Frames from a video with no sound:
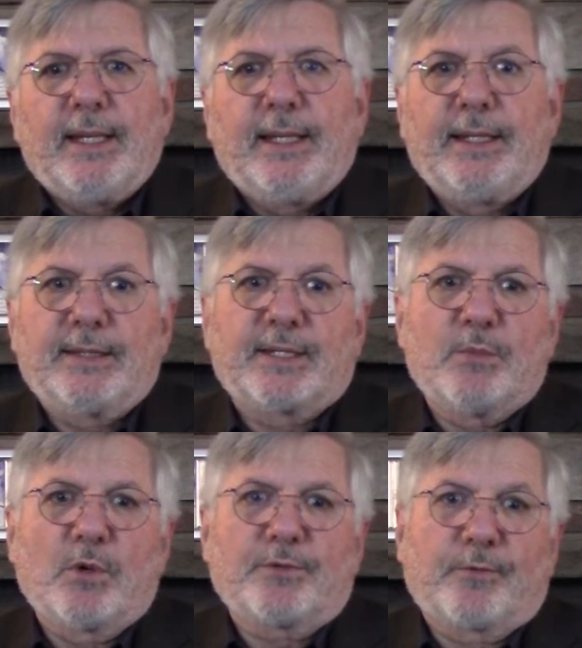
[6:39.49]
It is a
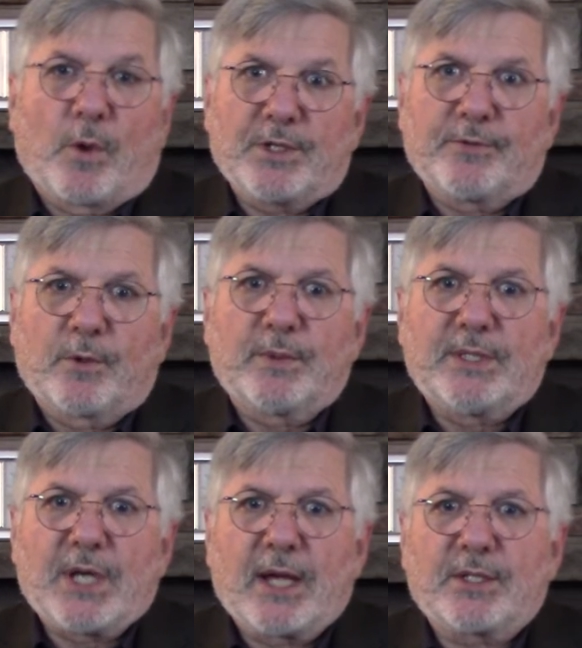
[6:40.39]
most forceful
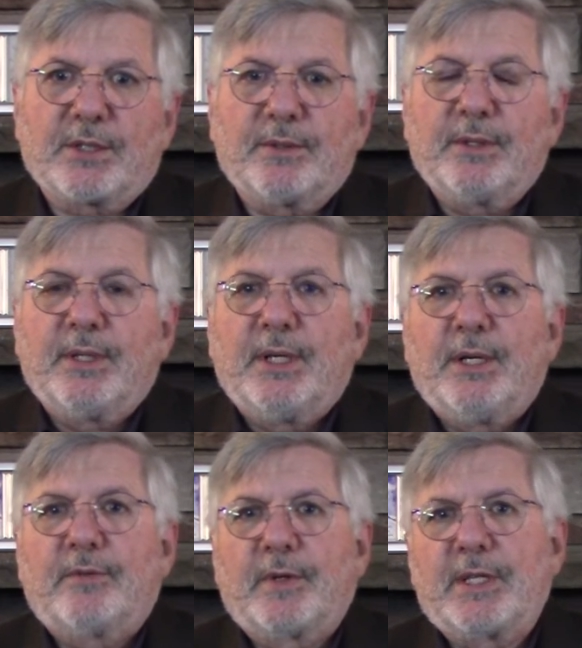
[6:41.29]
rejection
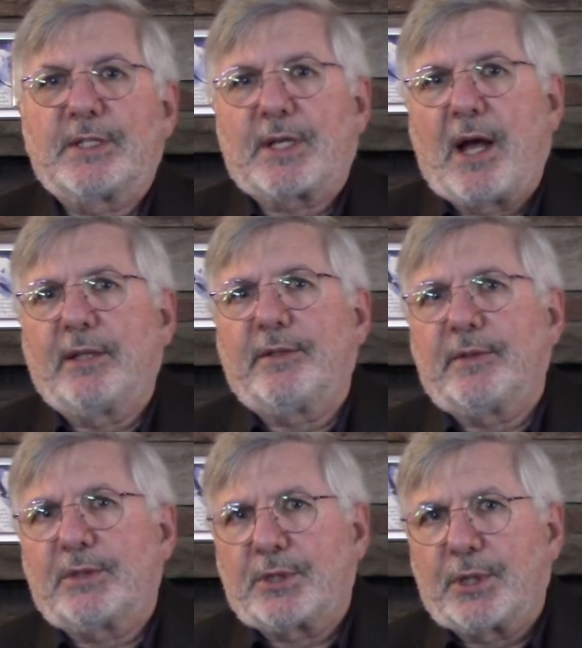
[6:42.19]
for this kind of
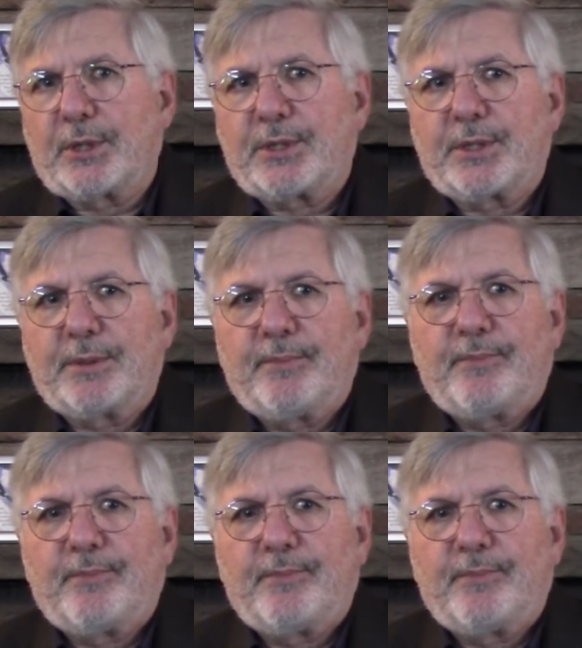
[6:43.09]
a church.